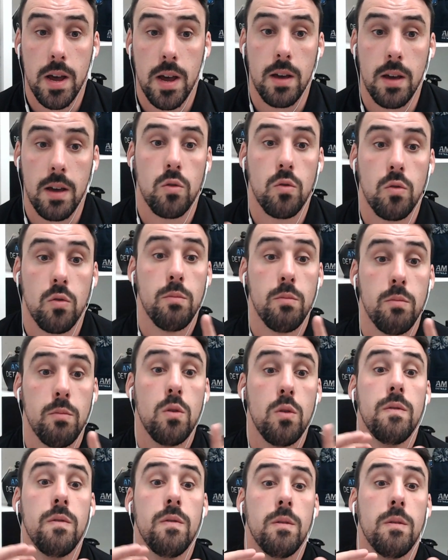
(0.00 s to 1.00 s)
guys. So
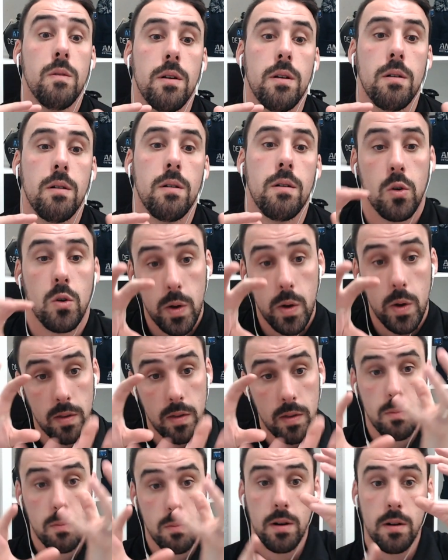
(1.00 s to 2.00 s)
remove the mirror,
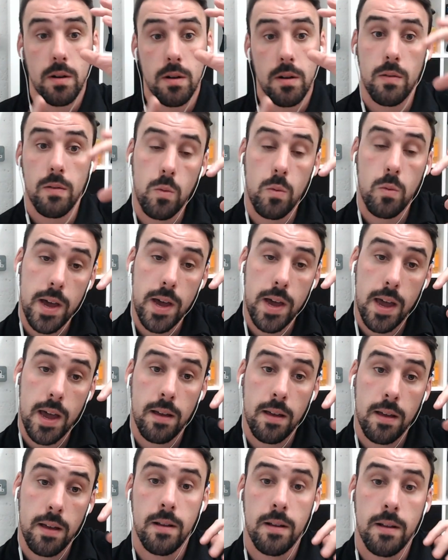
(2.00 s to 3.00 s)
twist the mirror out of the
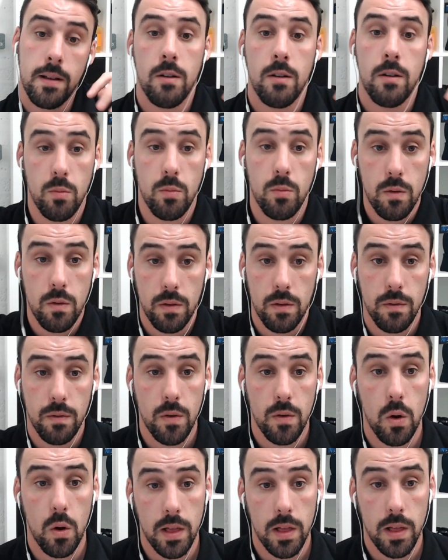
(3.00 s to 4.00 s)
way, remove the
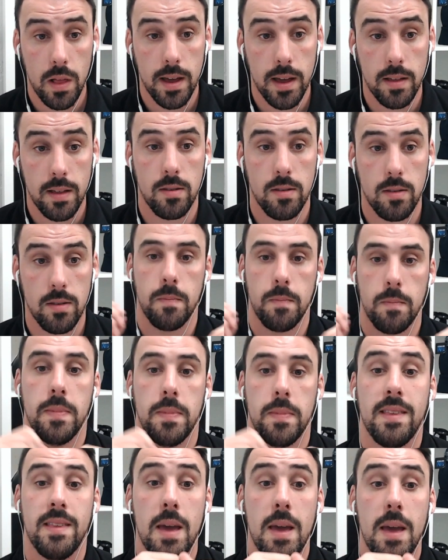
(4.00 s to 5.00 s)
fog lights,
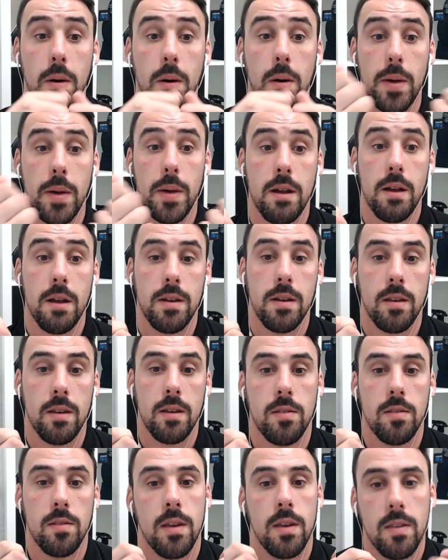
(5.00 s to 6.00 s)
tape up
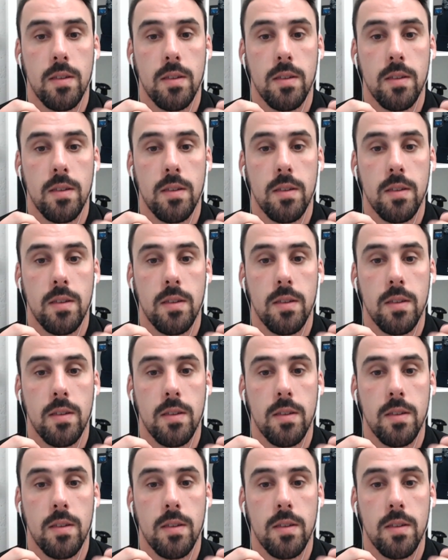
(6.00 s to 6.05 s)
areas.